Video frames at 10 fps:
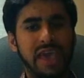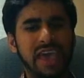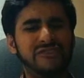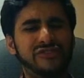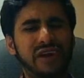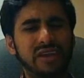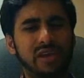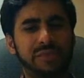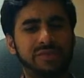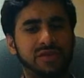If I
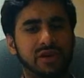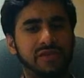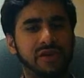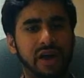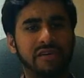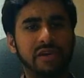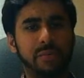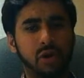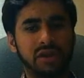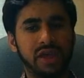observe a
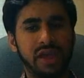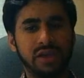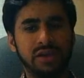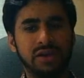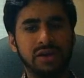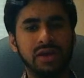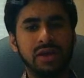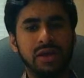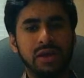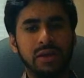reporting
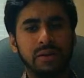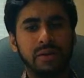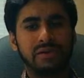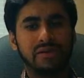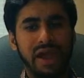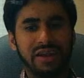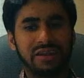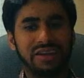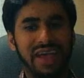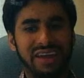
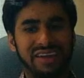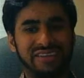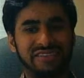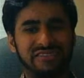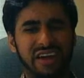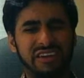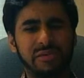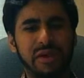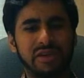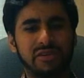trend that is
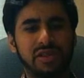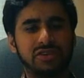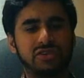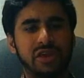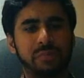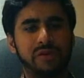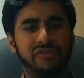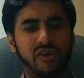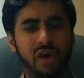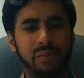detrimental to the
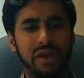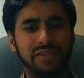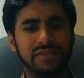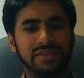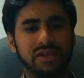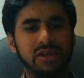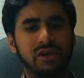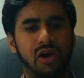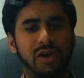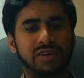performance
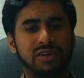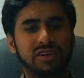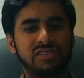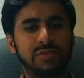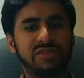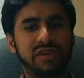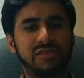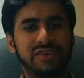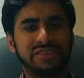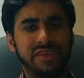of the customer
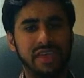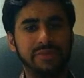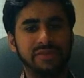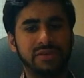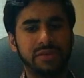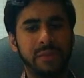service teams,